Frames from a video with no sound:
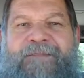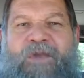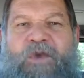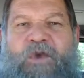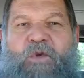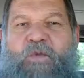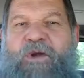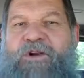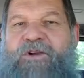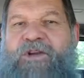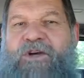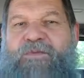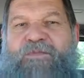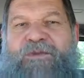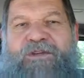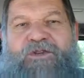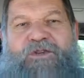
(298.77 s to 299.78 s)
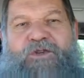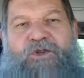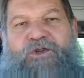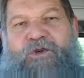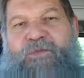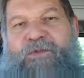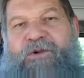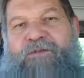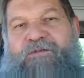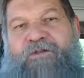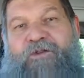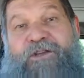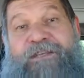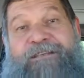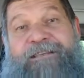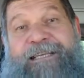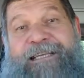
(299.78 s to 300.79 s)
you will not be suitable for
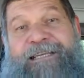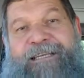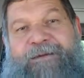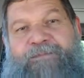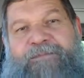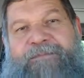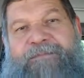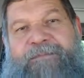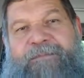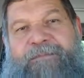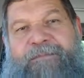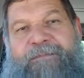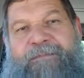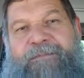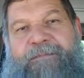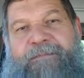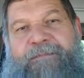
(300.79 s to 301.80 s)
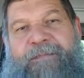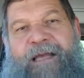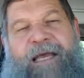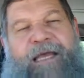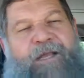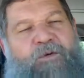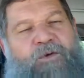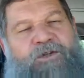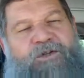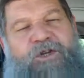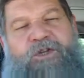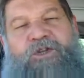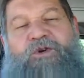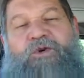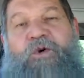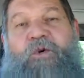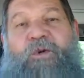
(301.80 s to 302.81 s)
his kingdom, and he will
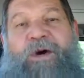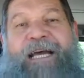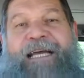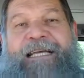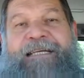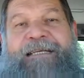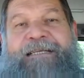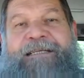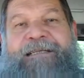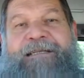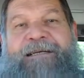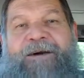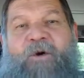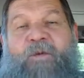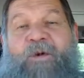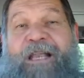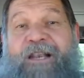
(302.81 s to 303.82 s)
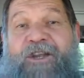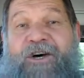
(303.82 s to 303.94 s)
turn you away. We